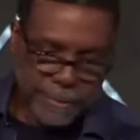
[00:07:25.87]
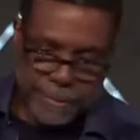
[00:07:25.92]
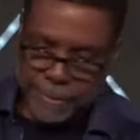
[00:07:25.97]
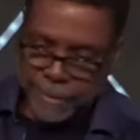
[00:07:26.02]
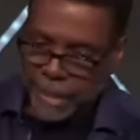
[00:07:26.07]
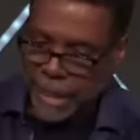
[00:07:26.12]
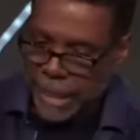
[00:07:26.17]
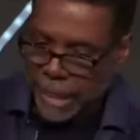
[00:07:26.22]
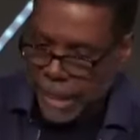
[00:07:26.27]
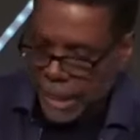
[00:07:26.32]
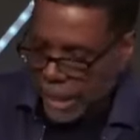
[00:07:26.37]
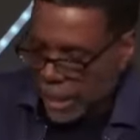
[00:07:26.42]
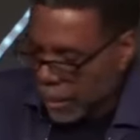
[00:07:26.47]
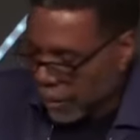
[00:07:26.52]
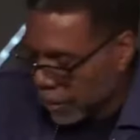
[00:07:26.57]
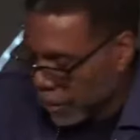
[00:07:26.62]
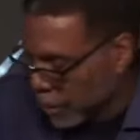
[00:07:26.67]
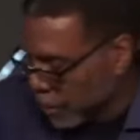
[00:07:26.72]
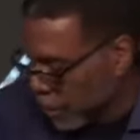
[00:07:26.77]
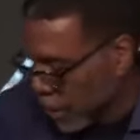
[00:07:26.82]
Yeah.
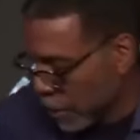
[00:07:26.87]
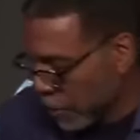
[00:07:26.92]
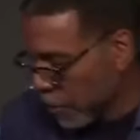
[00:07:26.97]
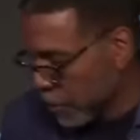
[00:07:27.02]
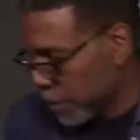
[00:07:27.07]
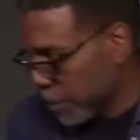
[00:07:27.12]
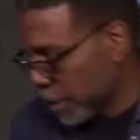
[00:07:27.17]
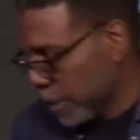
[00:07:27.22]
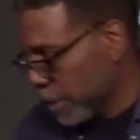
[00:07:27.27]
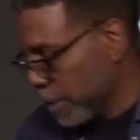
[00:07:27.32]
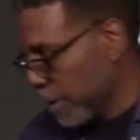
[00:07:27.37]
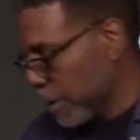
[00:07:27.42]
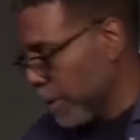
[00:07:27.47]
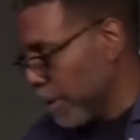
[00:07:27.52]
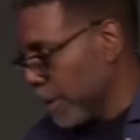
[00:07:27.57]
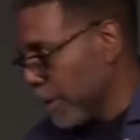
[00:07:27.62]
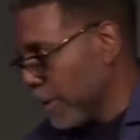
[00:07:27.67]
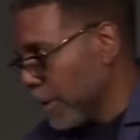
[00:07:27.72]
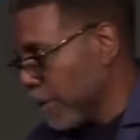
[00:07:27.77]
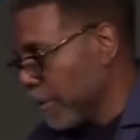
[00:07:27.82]

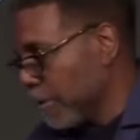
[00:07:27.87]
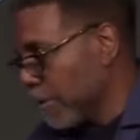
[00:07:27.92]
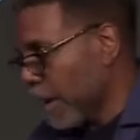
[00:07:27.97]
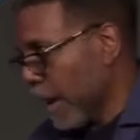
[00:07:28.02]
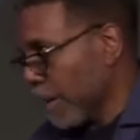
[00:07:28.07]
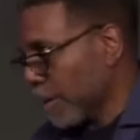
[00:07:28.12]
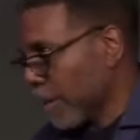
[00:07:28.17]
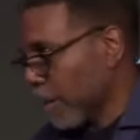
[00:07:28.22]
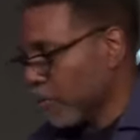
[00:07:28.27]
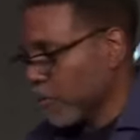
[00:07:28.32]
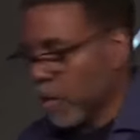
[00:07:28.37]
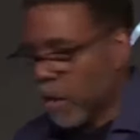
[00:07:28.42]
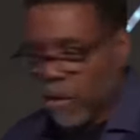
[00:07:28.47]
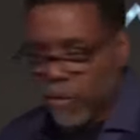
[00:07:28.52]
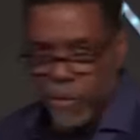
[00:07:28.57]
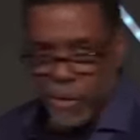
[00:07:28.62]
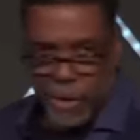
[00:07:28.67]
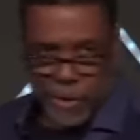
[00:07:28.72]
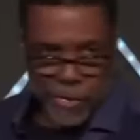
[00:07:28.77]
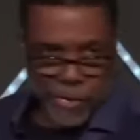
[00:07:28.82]
I thought y'all
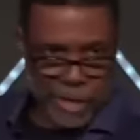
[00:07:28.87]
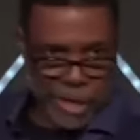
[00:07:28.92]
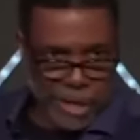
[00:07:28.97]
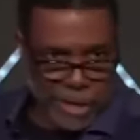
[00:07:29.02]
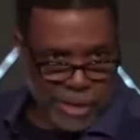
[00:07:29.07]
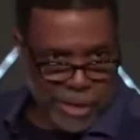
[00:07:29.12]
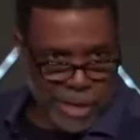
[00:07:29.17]
were ready for this.